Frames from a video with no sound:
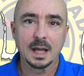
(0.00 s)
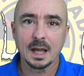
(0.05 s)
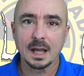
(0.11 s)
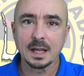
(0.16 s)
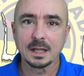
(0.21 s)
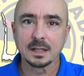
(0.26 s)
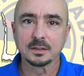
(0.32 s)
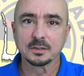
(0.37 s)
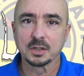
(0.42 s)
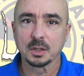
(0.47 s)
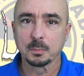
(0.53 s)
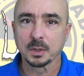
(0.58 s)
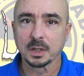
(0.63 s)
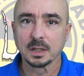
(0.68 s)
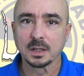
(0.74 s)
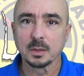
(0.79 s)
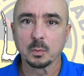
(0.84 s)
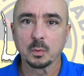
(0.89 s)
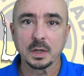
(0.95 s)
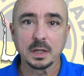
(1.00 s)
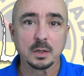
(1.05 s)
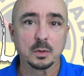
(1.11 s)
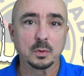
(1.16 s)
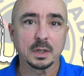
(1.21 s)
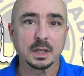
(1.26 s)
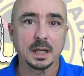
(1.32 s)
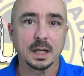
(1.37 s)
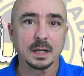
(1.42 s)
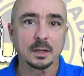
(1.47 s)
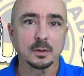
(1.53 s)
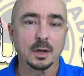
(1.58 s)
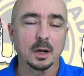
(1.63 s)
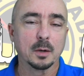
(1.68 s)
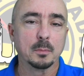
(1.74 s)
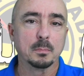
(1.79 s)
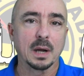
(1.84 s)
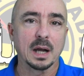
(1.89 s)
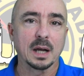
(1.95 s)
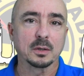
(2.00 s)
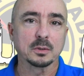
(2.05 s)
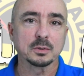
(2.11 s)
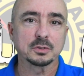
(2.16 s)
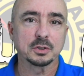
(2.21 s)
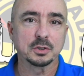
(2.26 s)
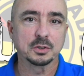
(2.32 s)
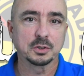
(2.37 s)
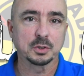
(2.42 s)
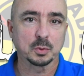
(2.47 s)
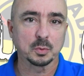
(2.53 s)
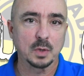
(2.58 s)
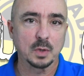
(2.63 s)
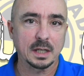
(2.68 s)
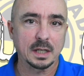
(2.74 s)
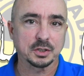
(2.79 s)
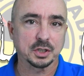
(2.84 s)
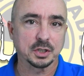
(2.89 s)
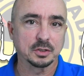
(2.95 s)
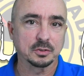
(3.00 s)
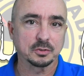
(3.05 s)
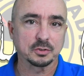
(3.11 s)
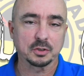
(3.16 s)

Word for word: And typically we don't care about direction.